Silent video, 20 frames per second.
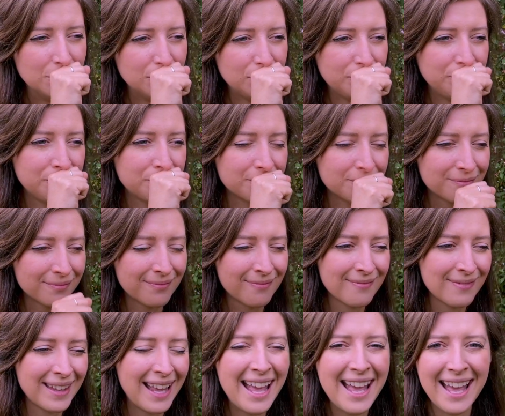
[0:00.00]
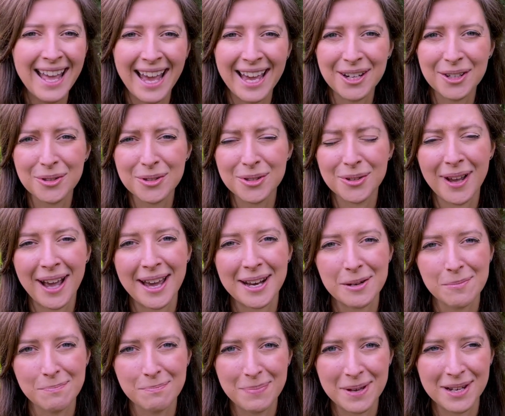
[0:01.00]
And I also had
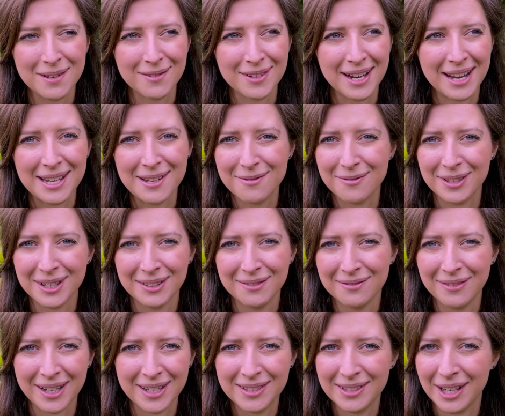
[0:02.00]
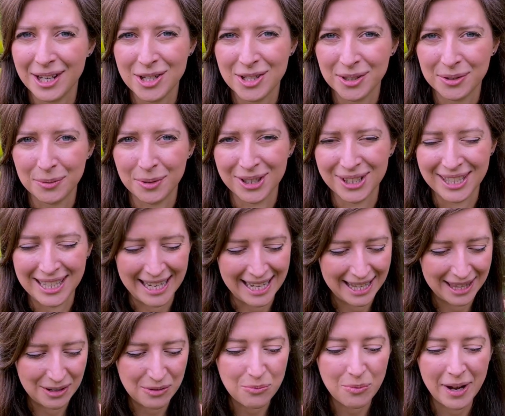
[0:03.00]
a bit of an aphid infestation one year
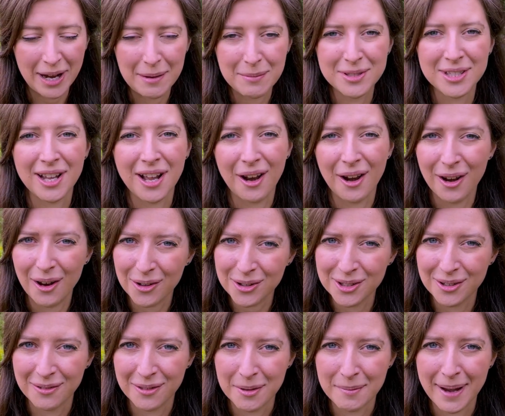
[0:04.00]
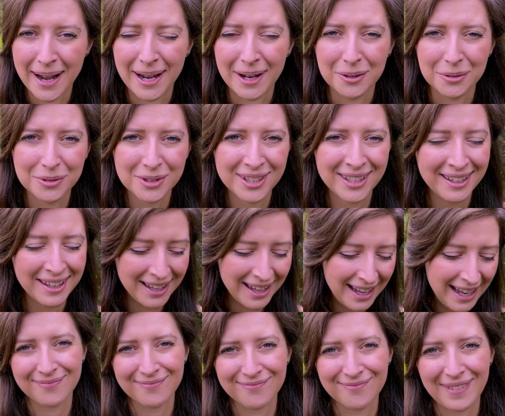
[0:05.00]
that wiped a lot of them out.
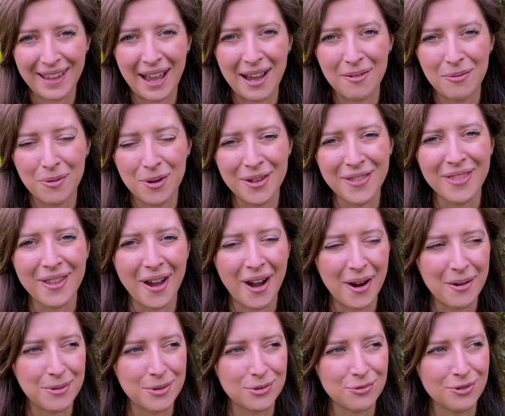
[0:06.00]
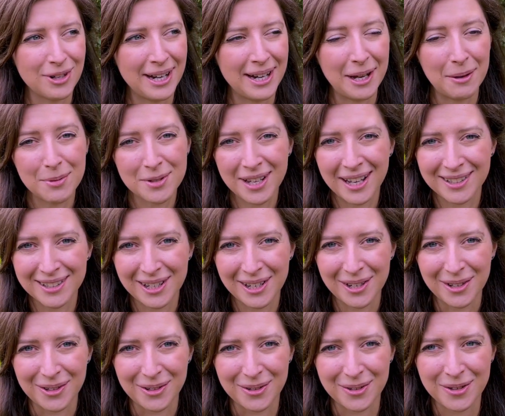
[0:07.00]
And one that I was really upset to
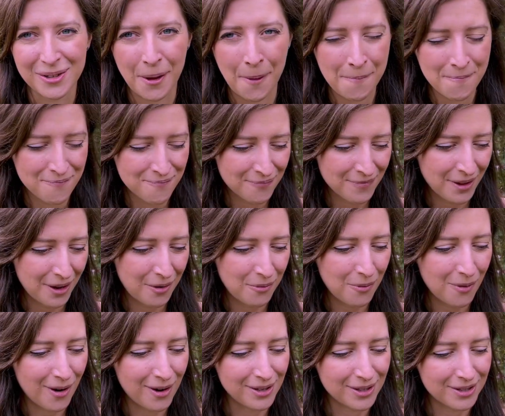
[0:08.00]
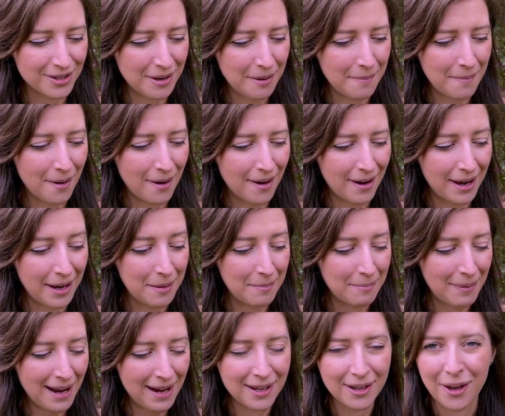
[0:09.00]
lose was my
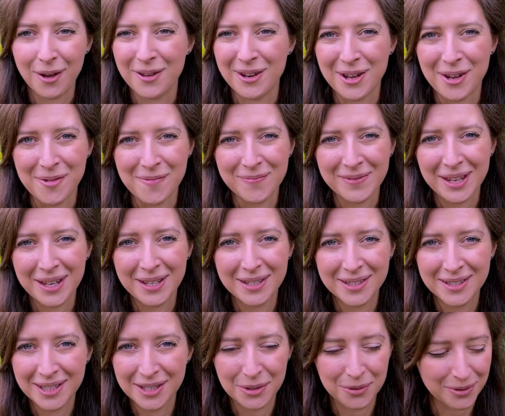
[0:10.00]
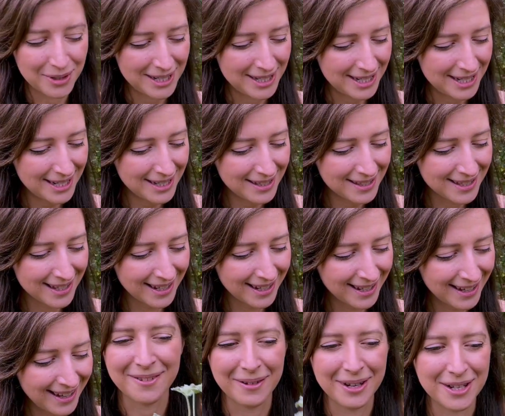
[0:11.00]
Pelargonium sidoides,
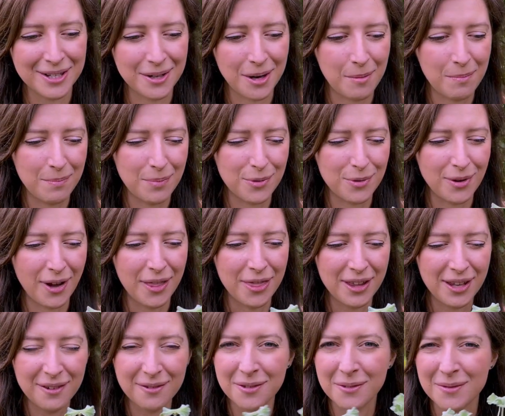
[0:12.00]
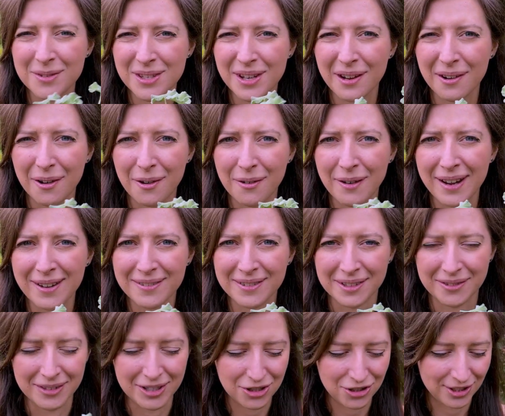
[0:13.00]
which I bought, I think, from Sarah Raven
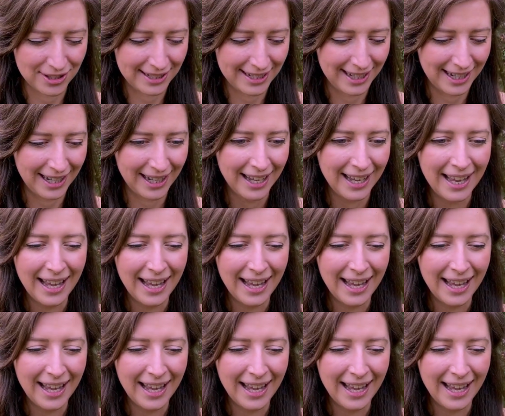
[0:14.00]
originally.